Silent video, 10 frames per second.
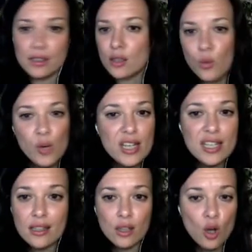we
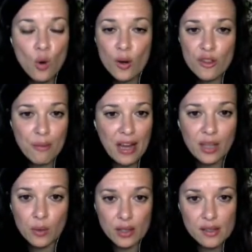didn't know where the pain
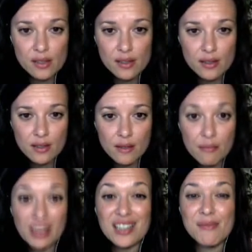was,
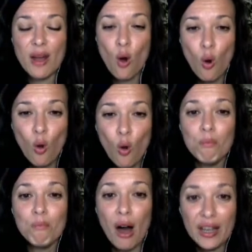because my whole
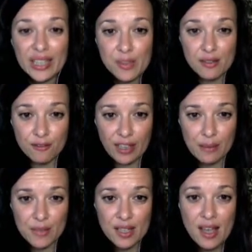body was
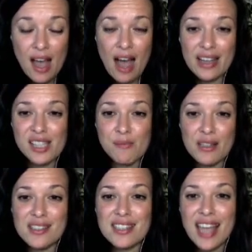inflamed. I spent
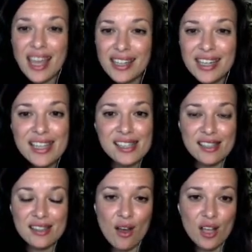10 days in
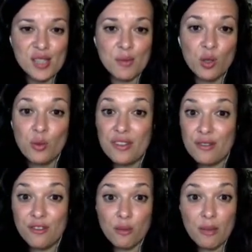the hospital with
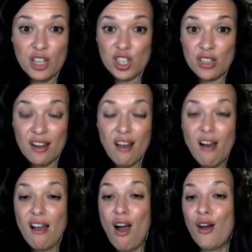inflammation
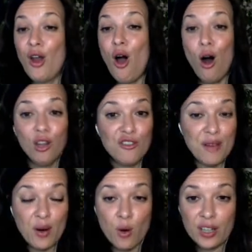on all of my
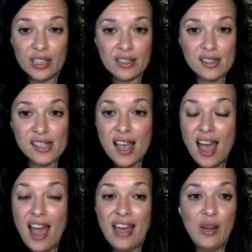organs,
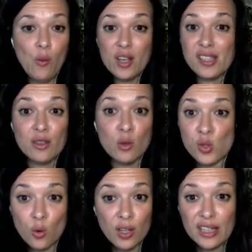and it wasn't those
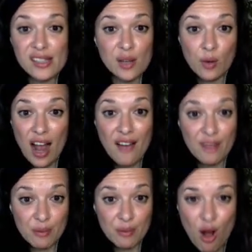organs that were having
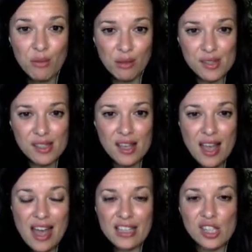problems.
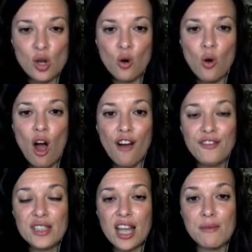And so
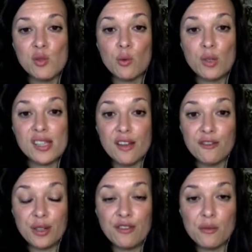oftentimes when we're
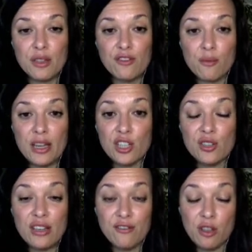suffering from
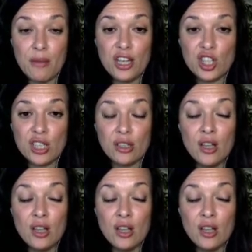inflammation,